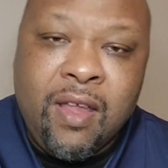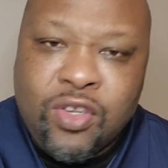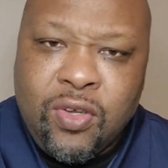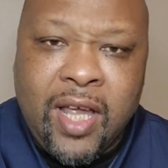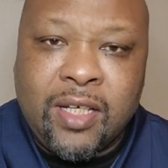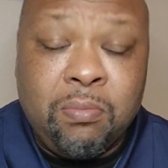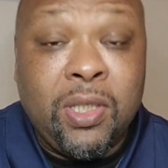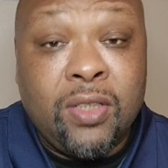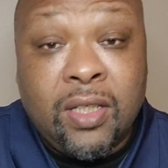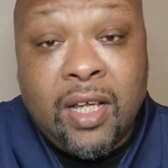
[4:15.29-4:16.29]
You have to
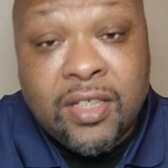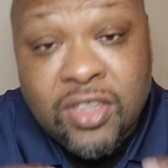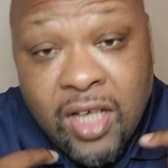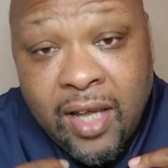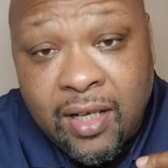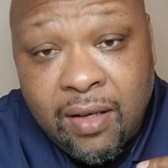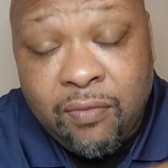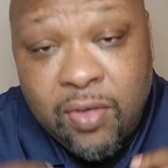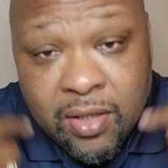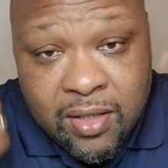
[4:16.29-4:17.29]
be a checkup
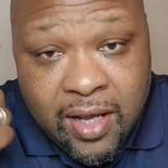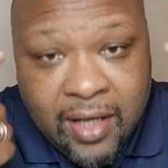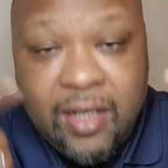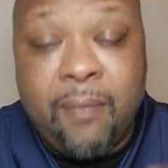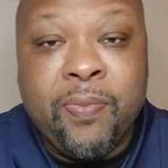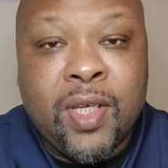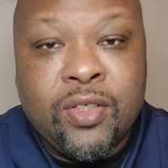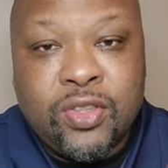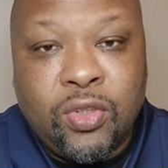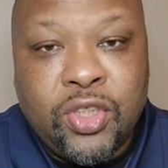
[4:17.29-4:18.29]
from the neck up
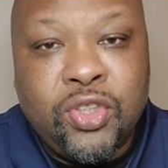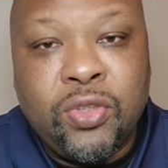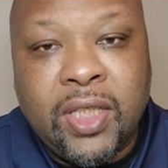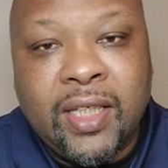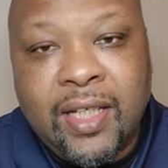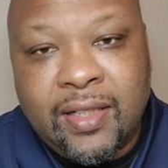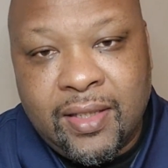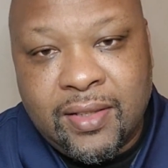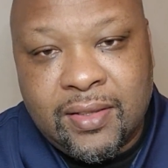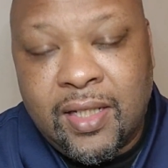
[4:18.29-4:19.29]
so that you can get
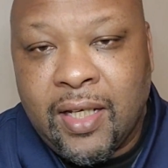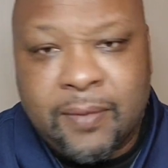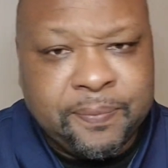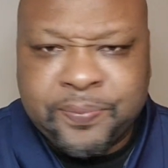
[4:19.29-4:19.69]
this thing.